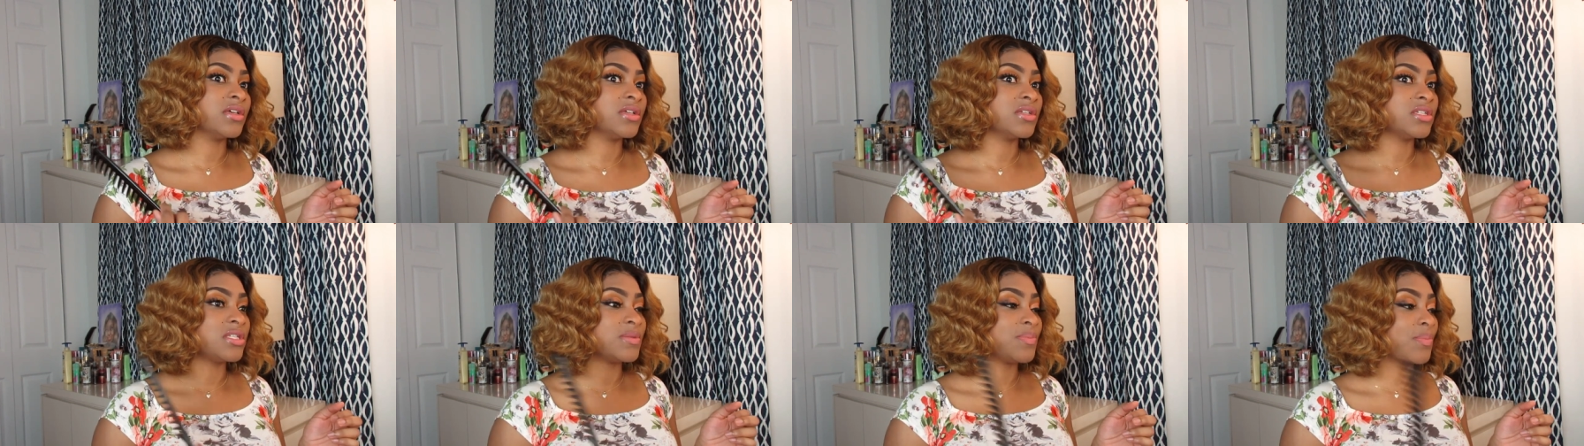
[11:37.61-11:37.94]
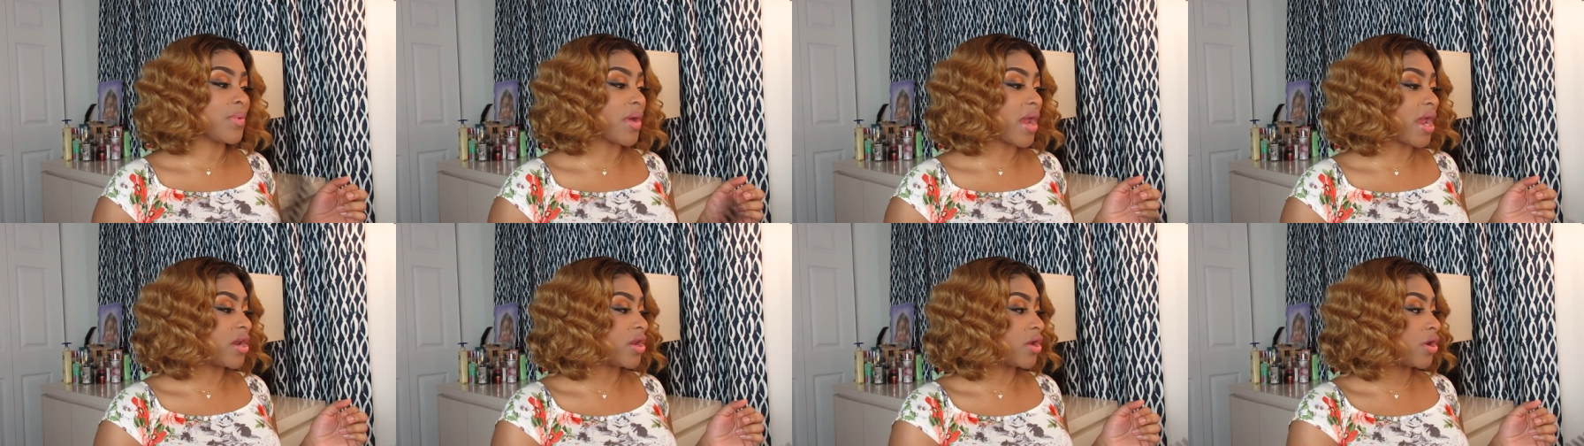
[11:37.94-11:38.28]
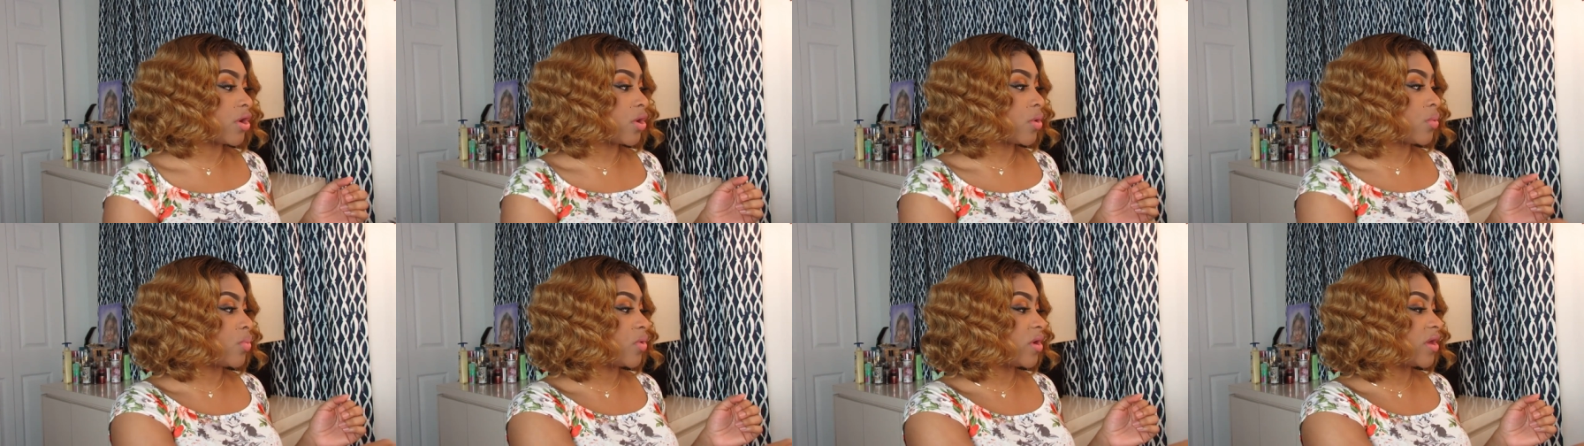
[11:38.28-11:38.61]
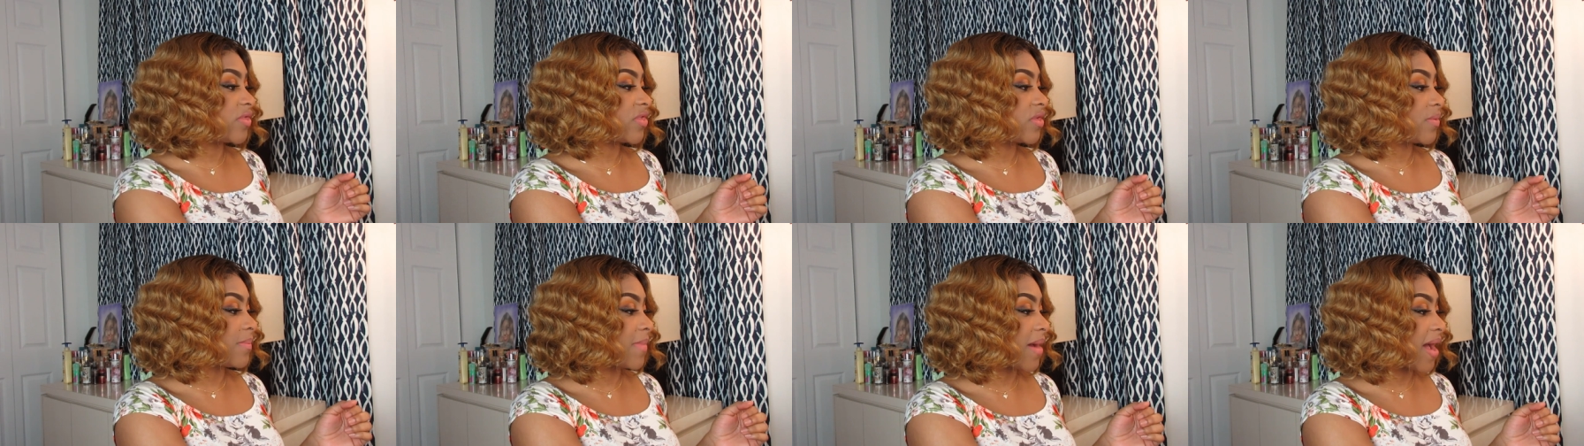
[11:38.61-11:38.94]
sprayed her
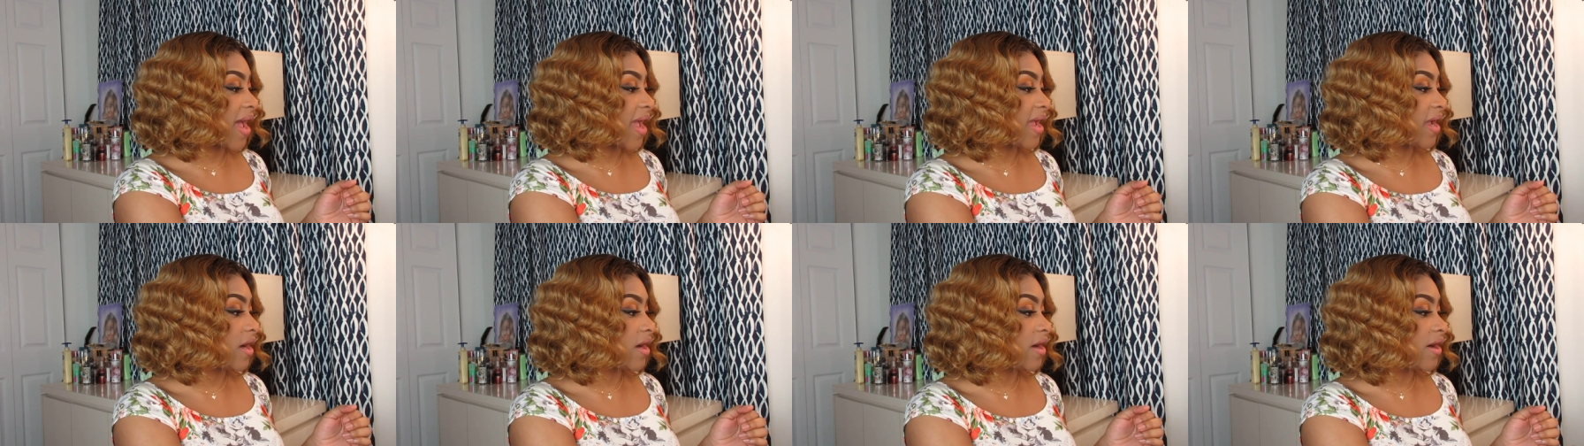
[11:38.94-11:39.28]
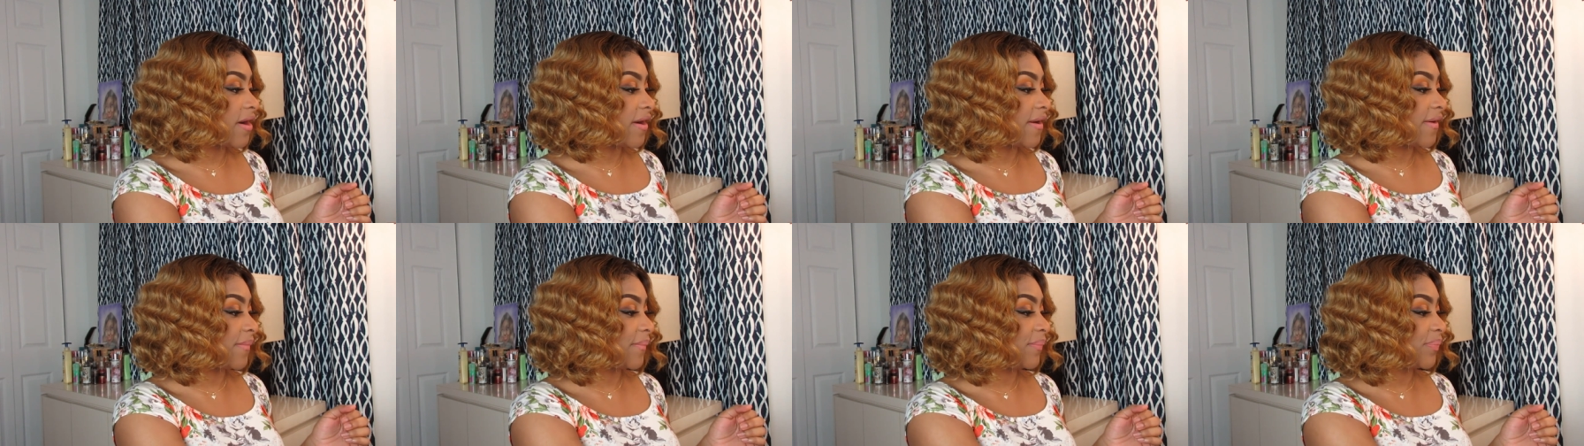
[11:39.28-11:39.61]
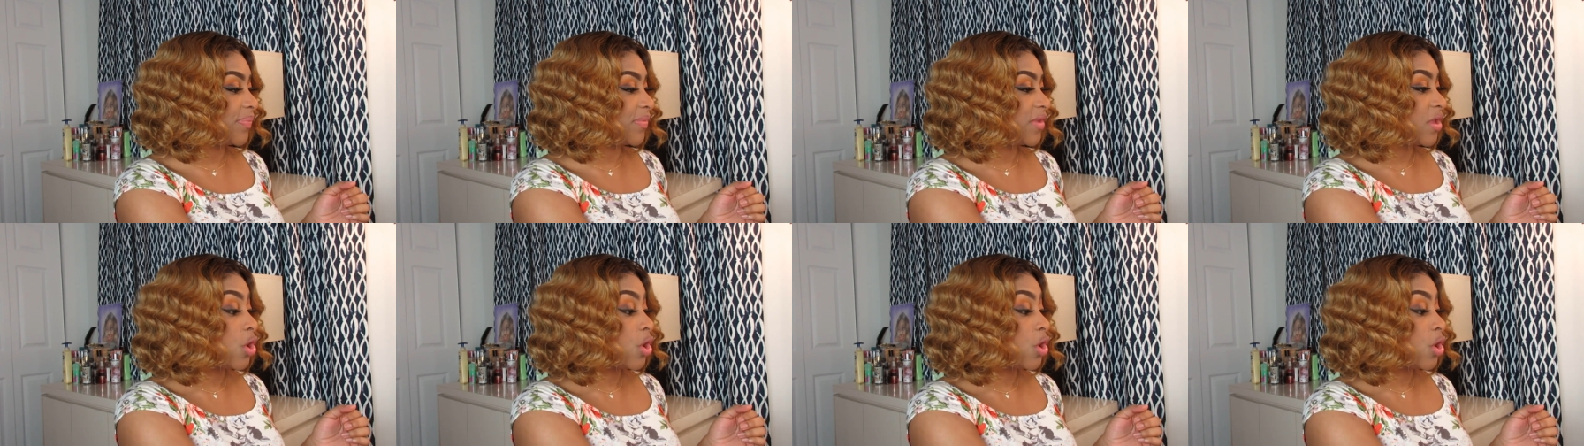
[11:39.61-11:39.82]
with my um